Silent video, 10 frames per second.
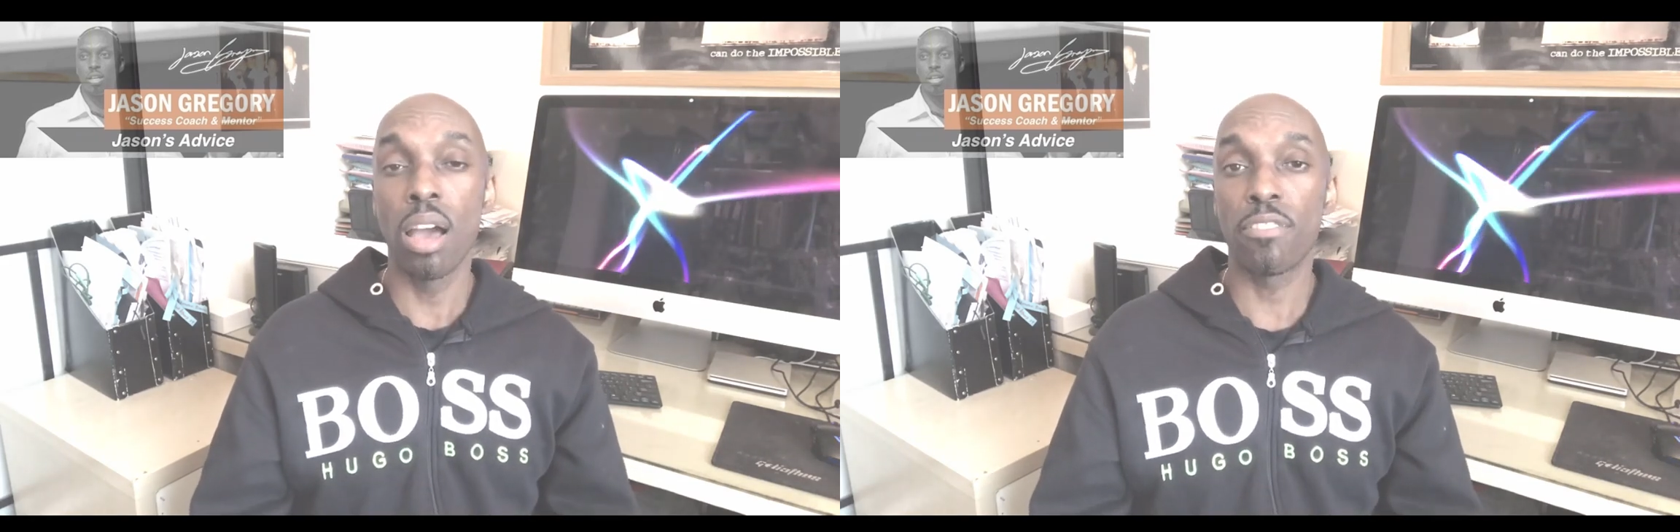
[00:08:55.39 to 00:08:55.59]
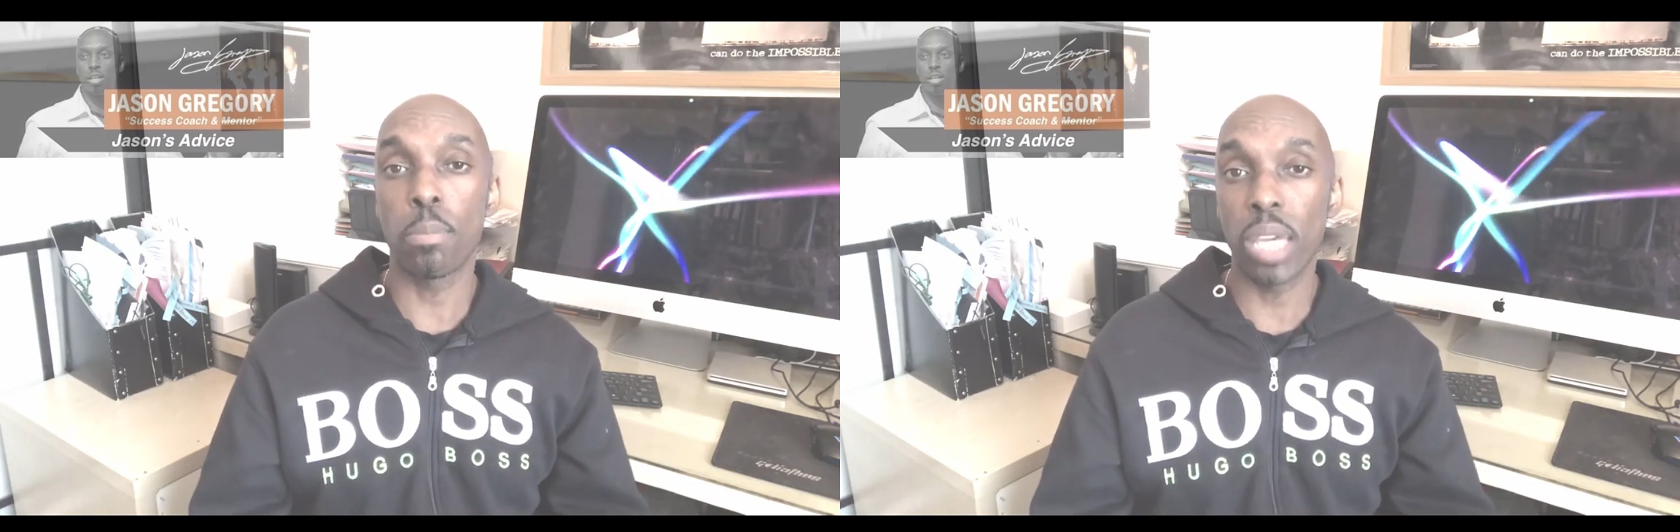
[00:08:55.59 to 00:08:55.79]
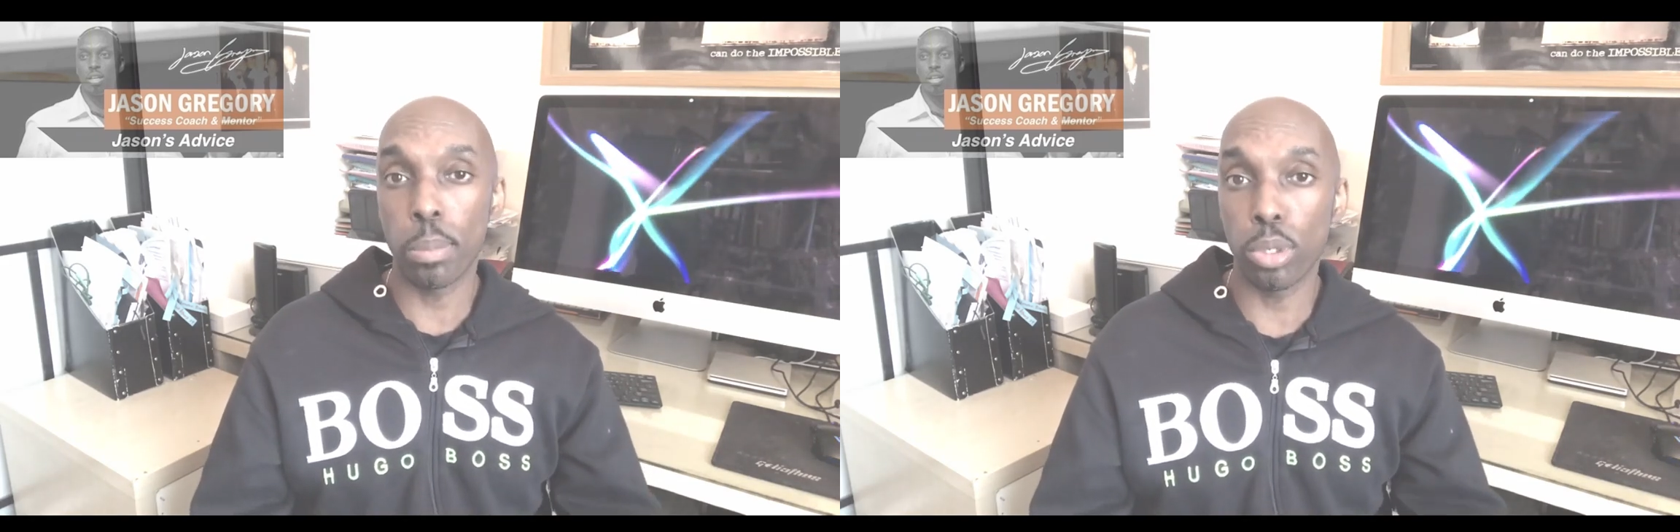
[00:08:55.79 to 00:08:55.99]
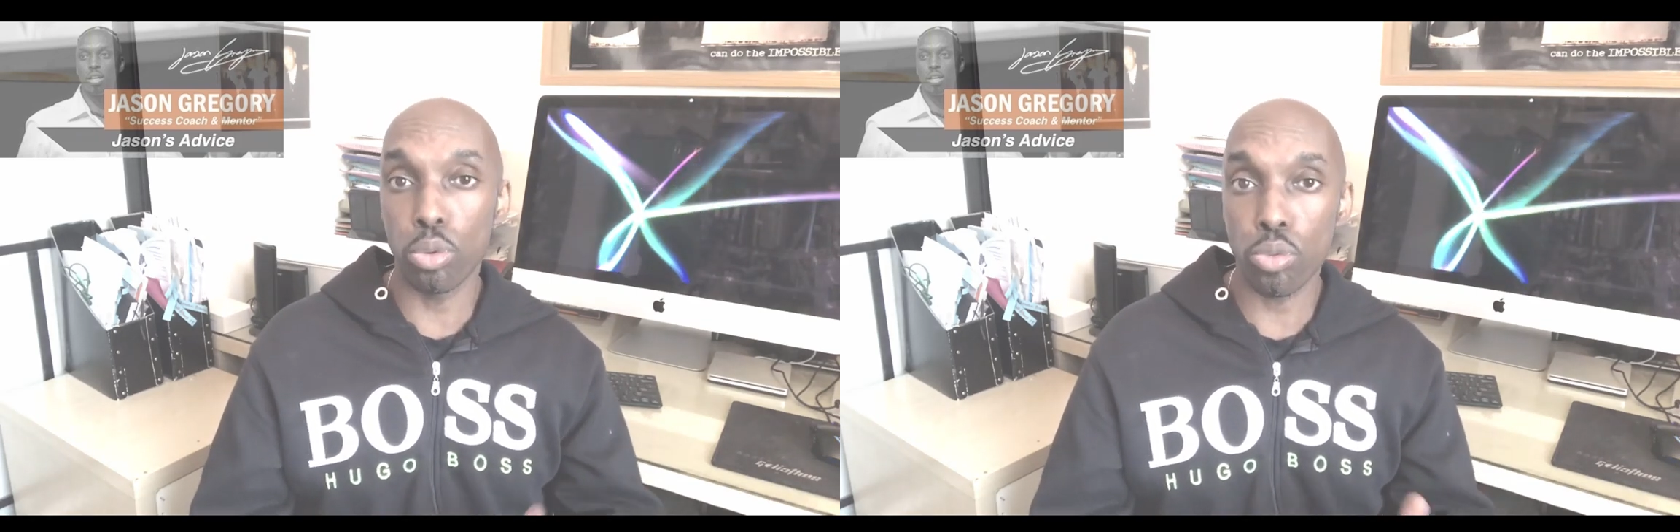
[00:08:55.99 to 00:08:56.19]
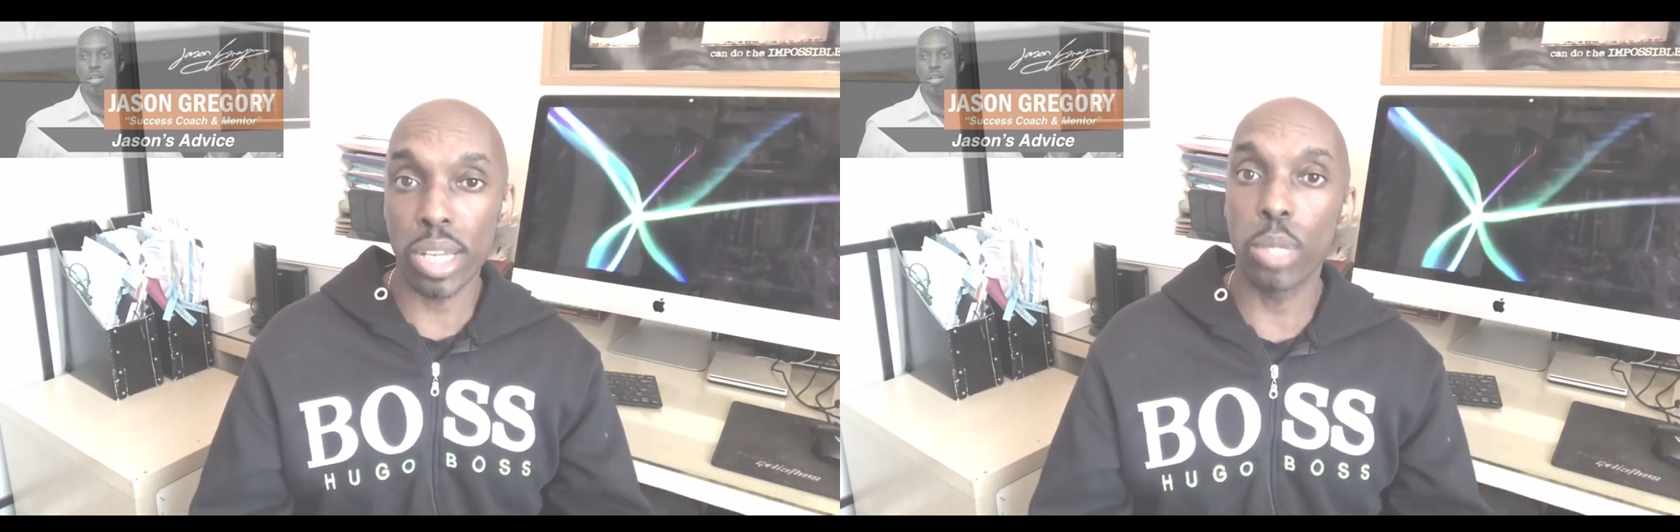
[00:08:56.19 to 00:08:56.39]
for people
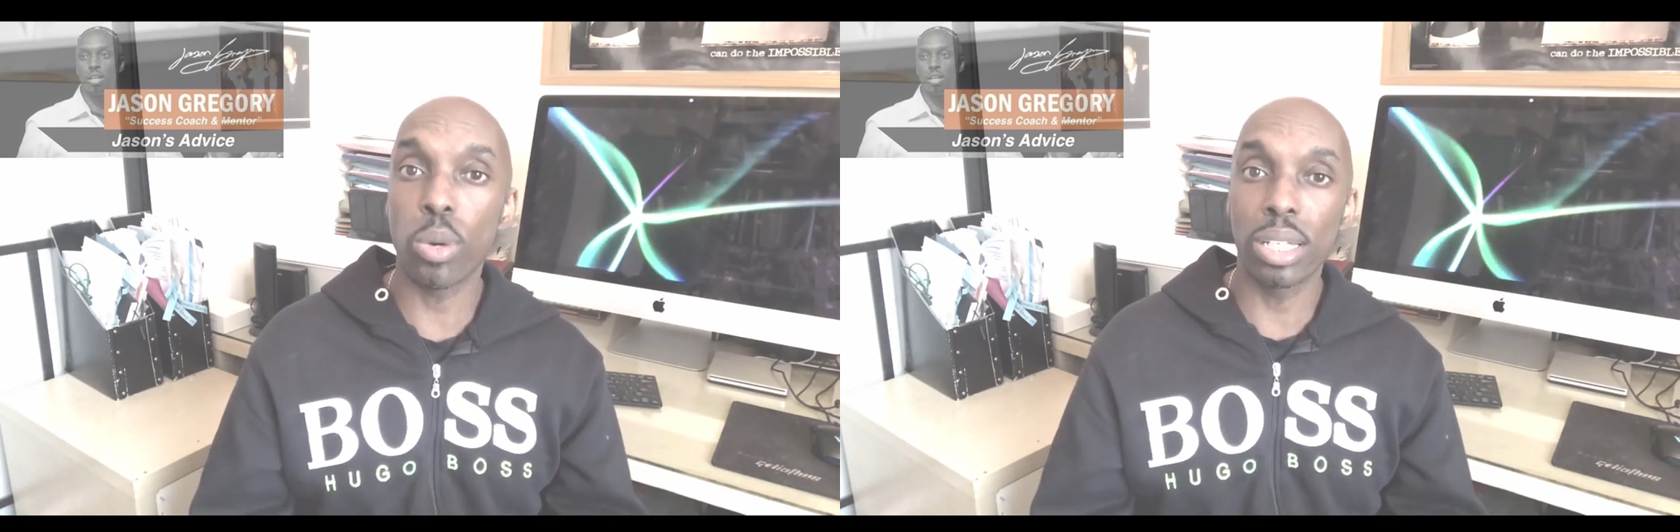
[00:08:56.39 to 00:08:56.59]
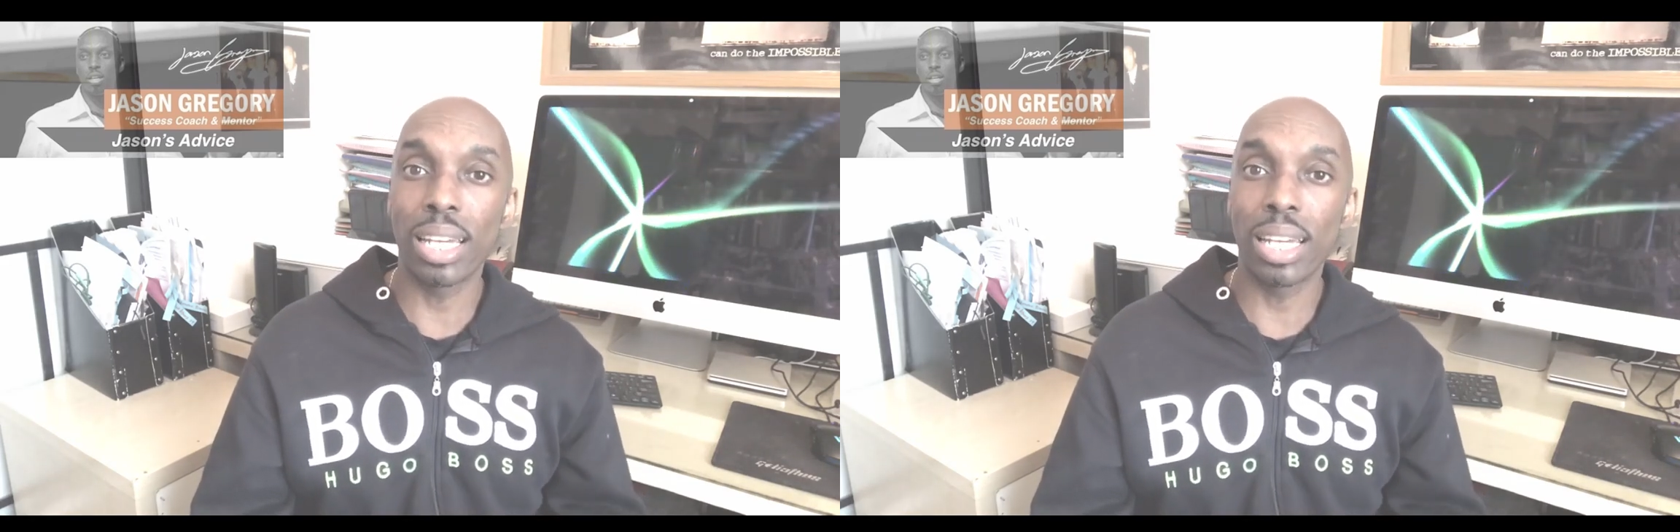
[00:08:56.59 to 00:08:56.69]
who really want